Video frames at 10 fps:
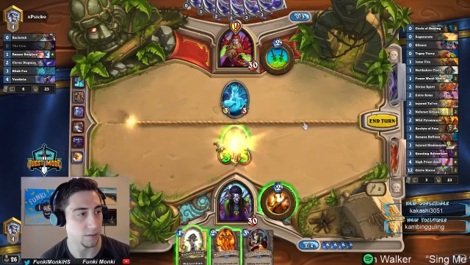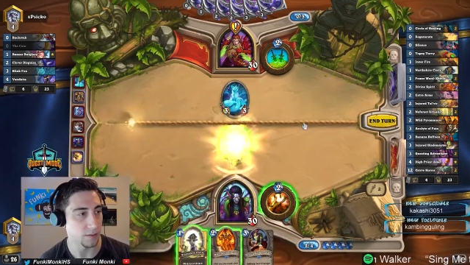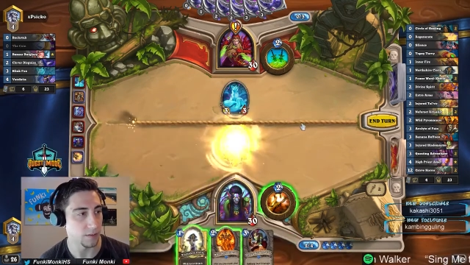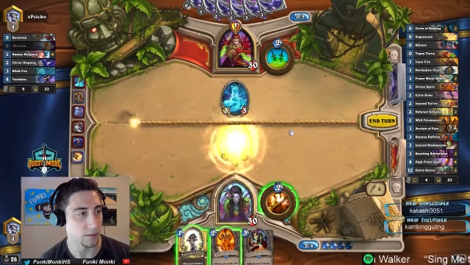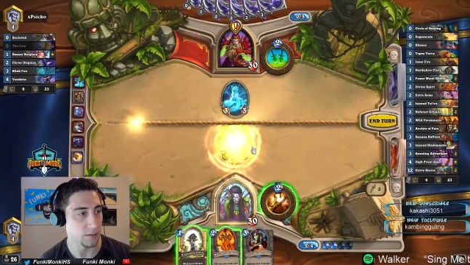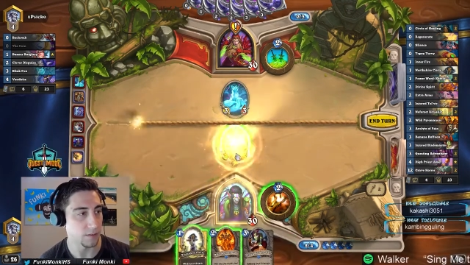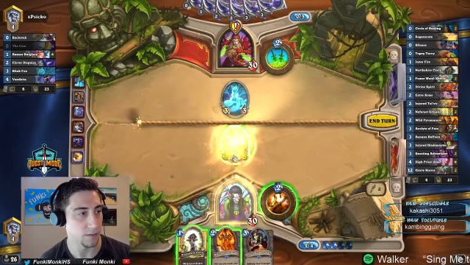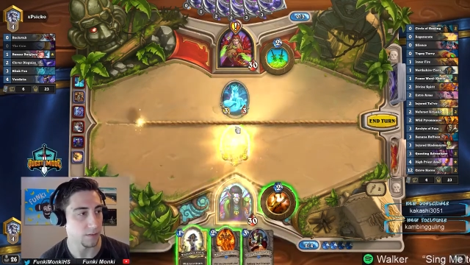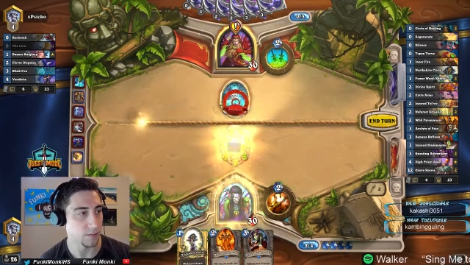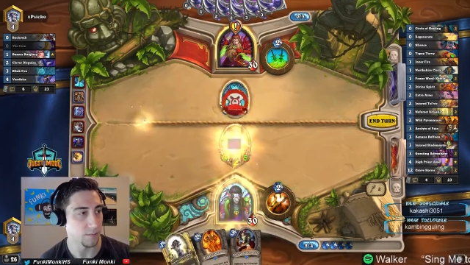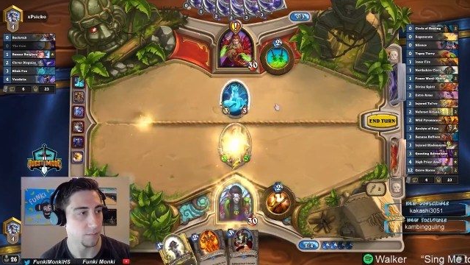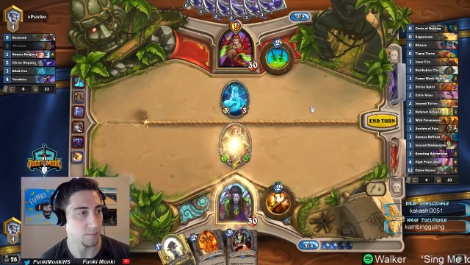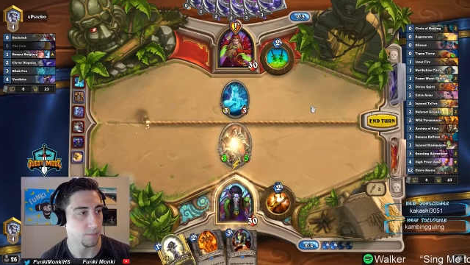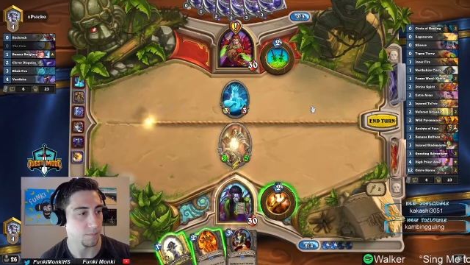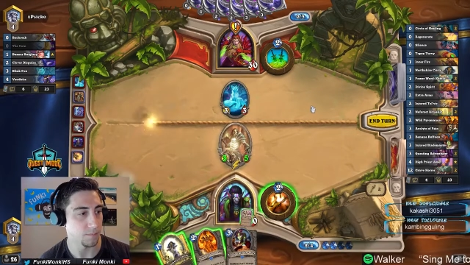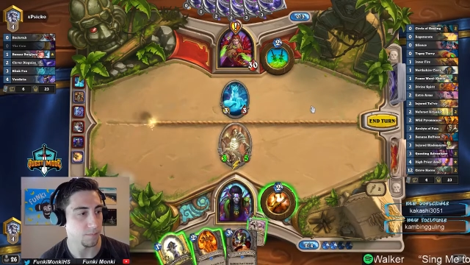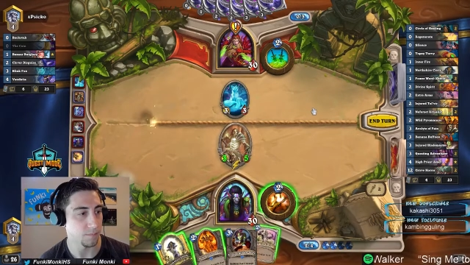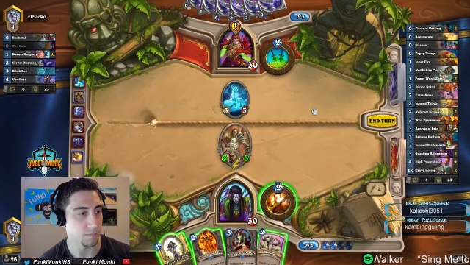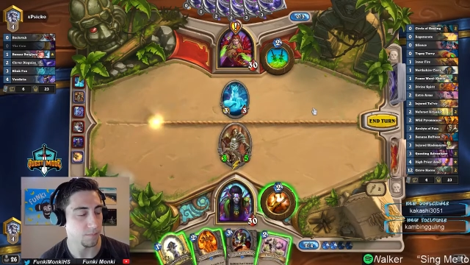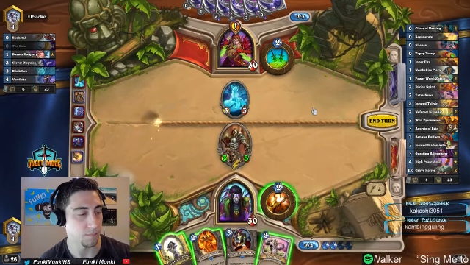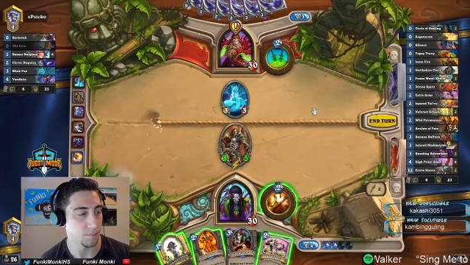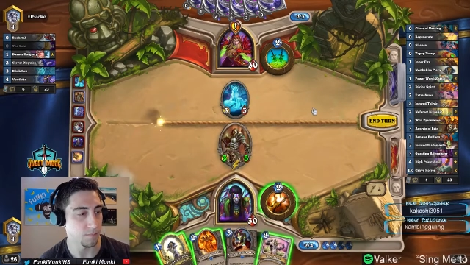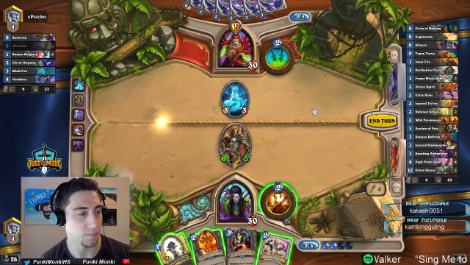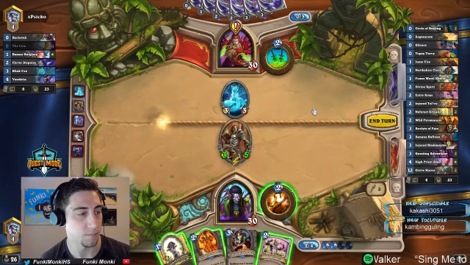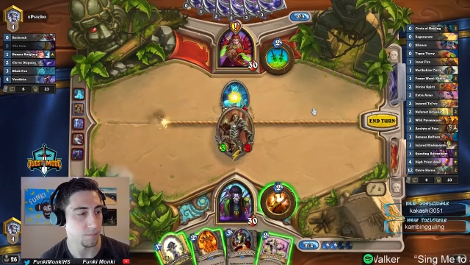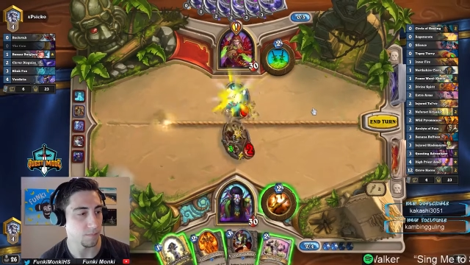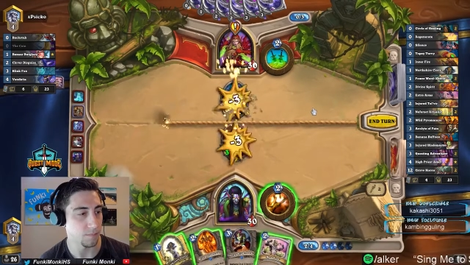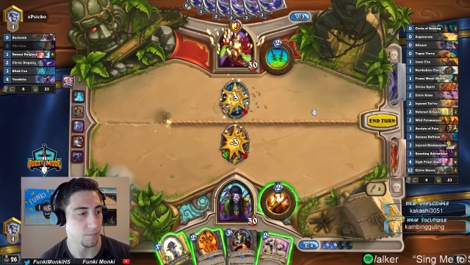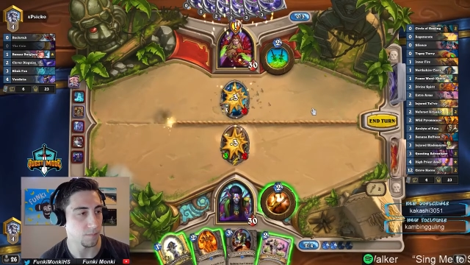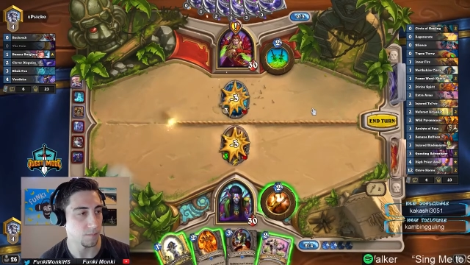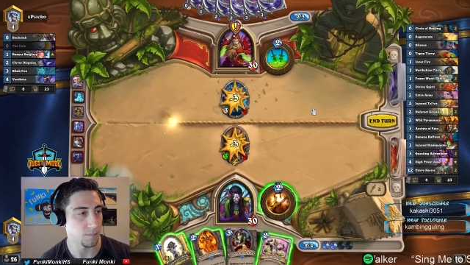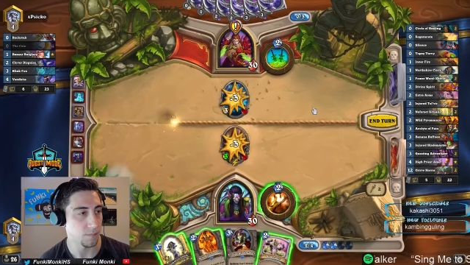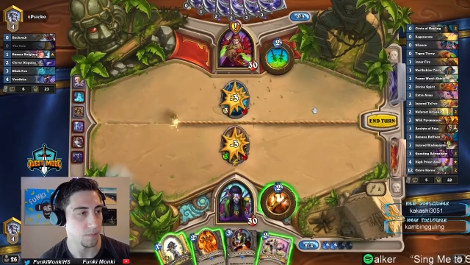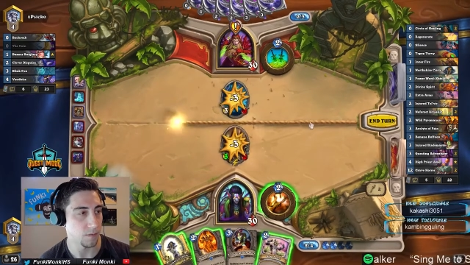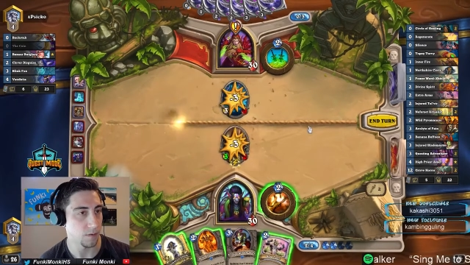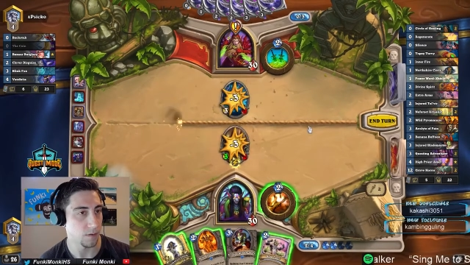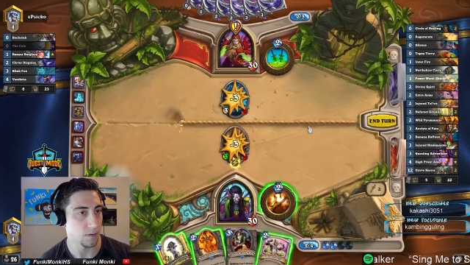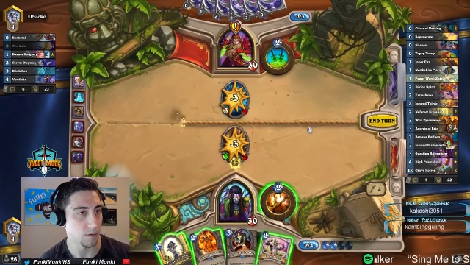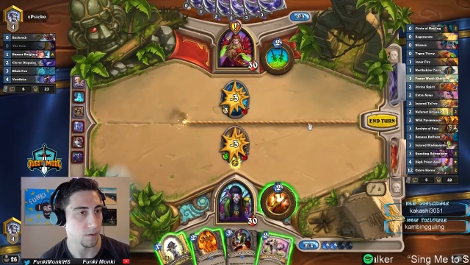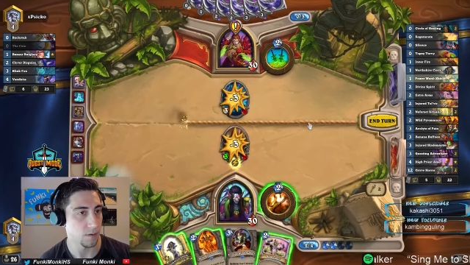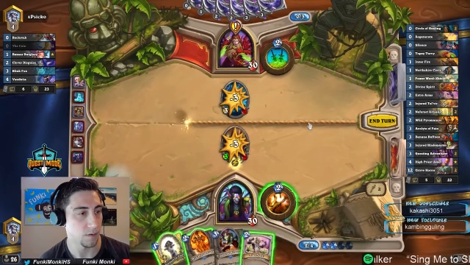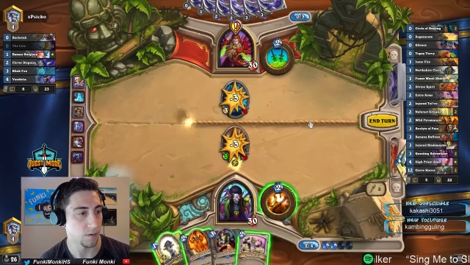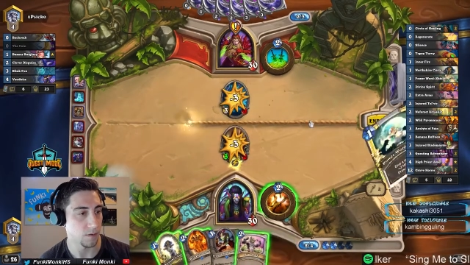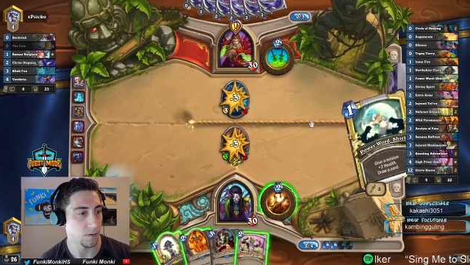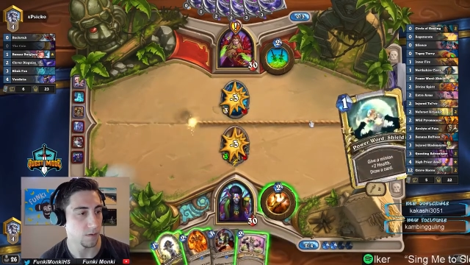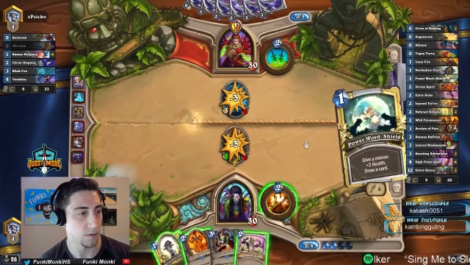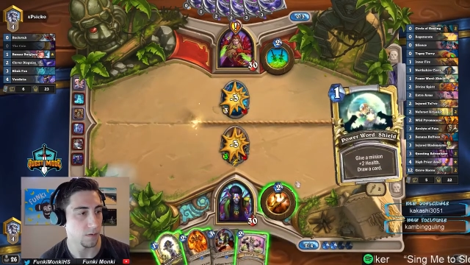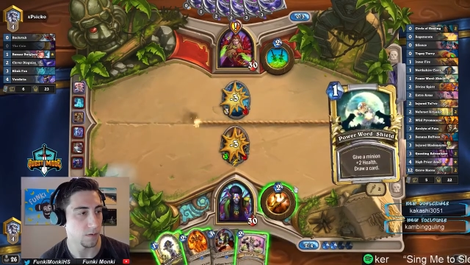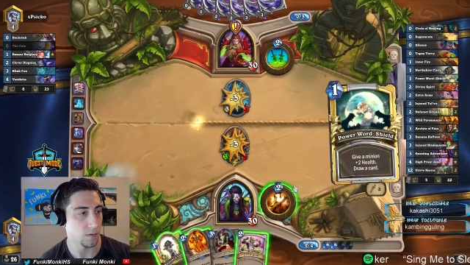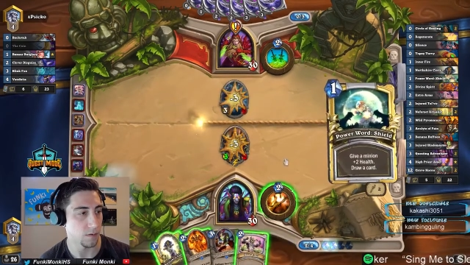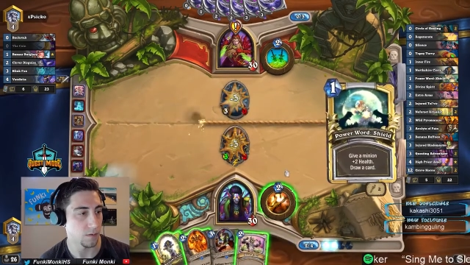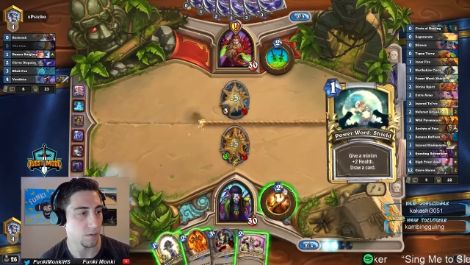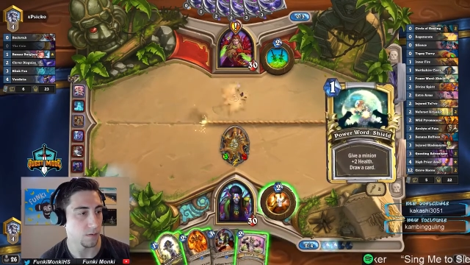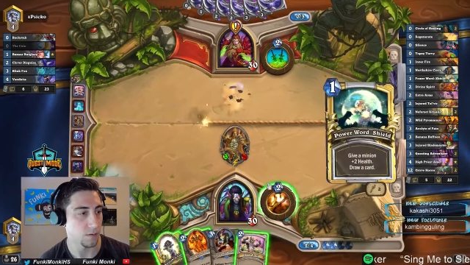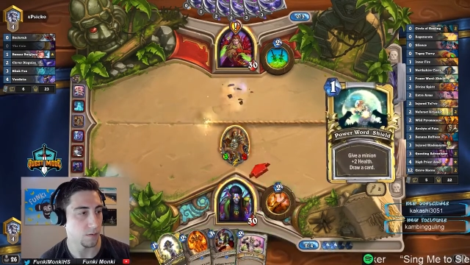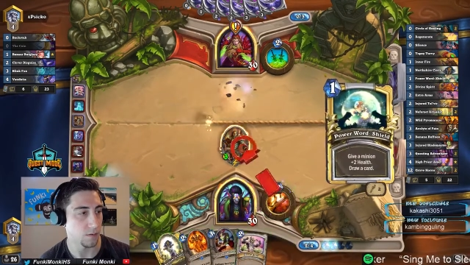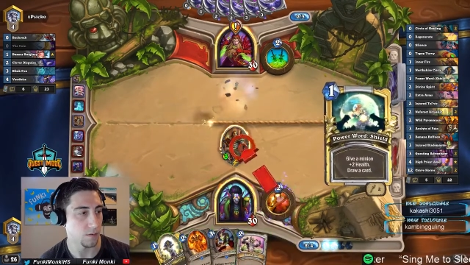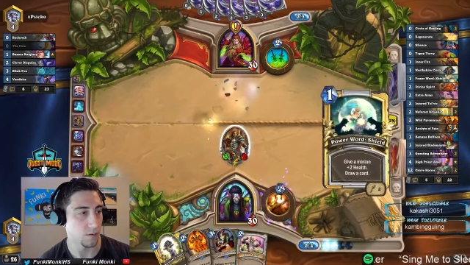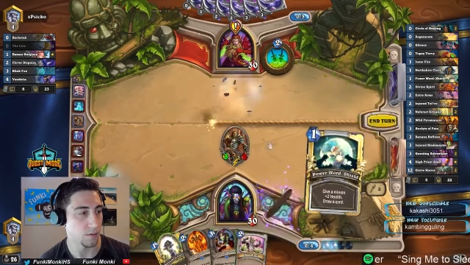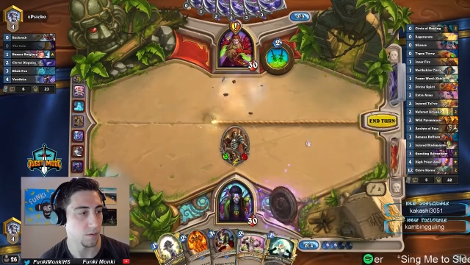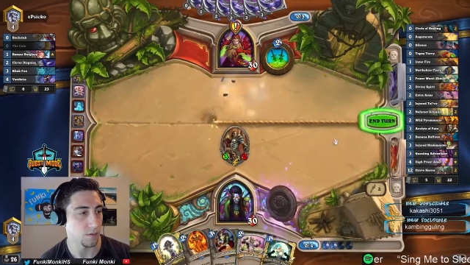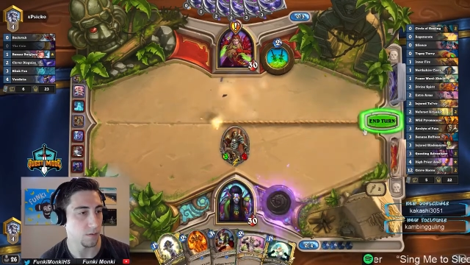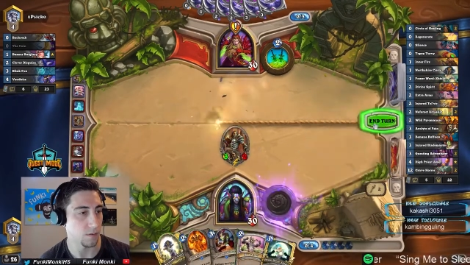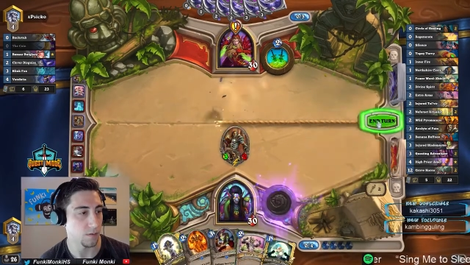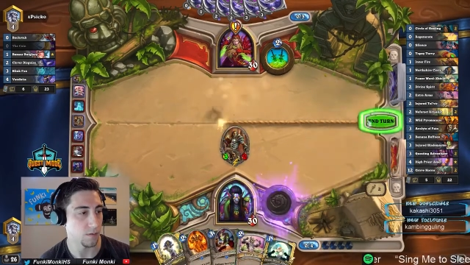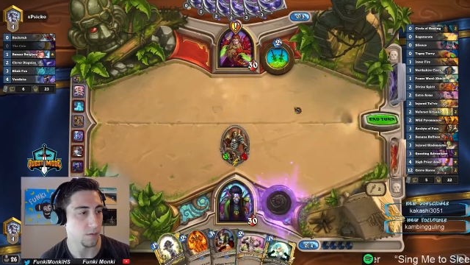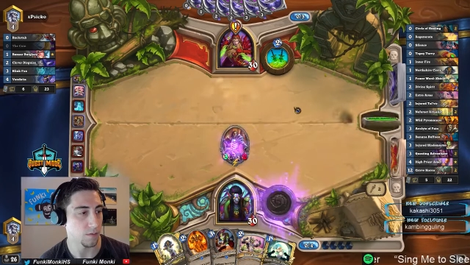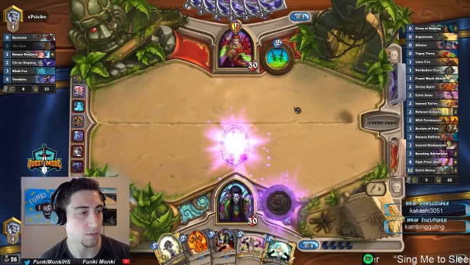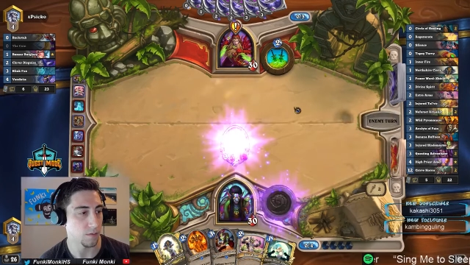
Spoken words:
Nothing is said.